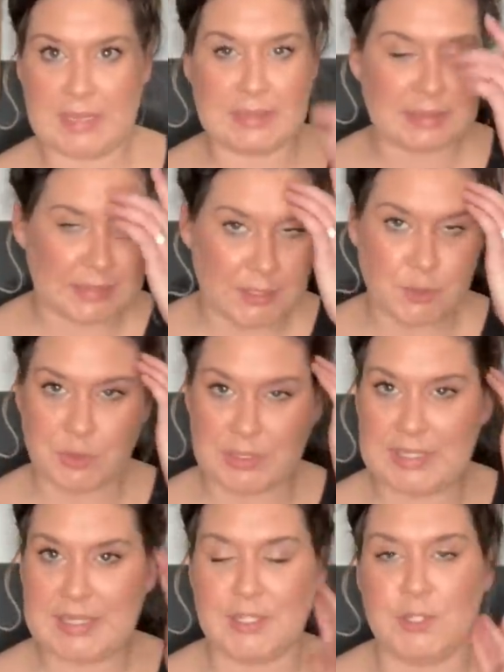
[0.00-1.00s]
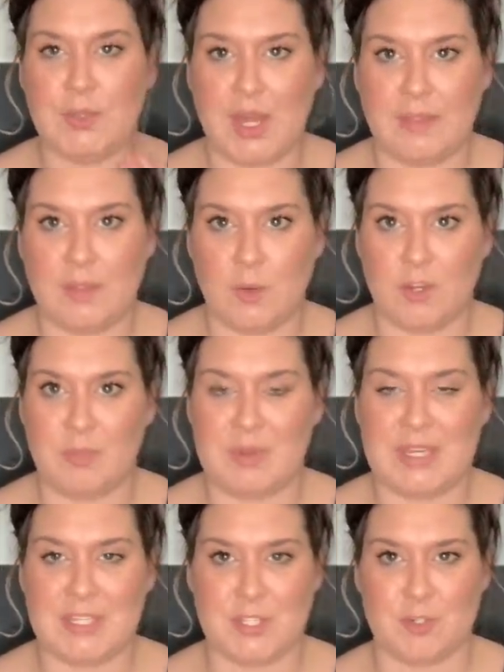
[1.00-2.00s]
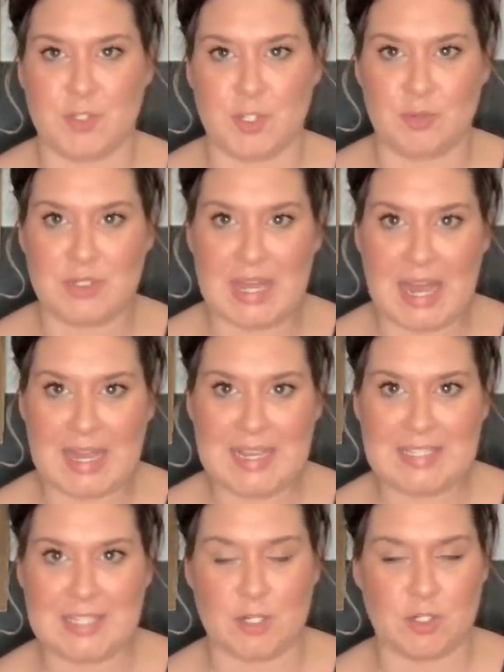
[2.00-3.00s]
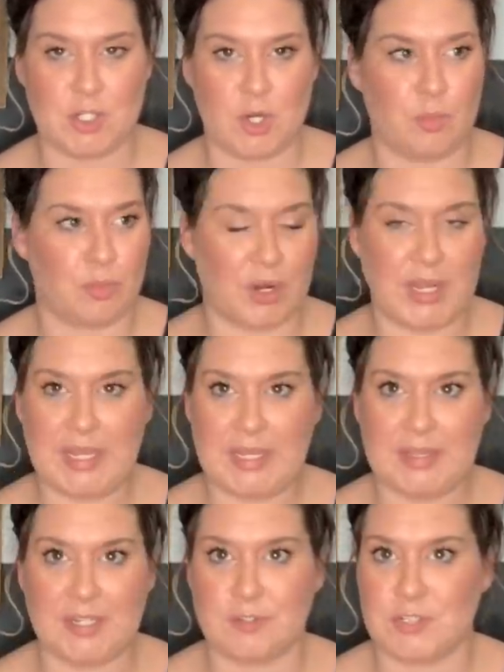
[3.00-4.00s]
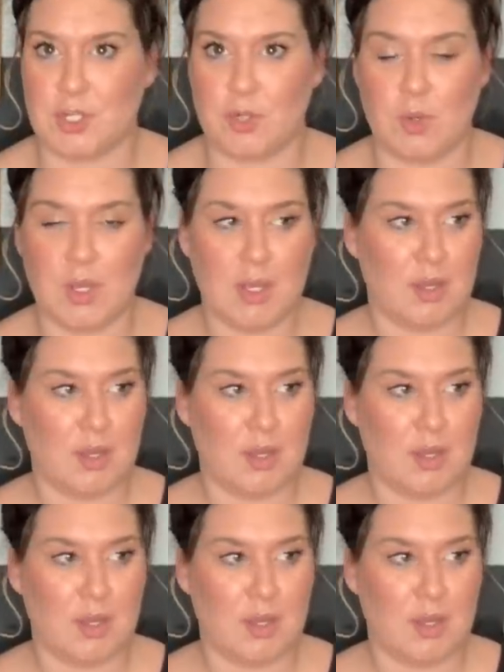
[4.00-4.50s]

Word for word: literally can do nothing with because there's no size, there's no brand, there's no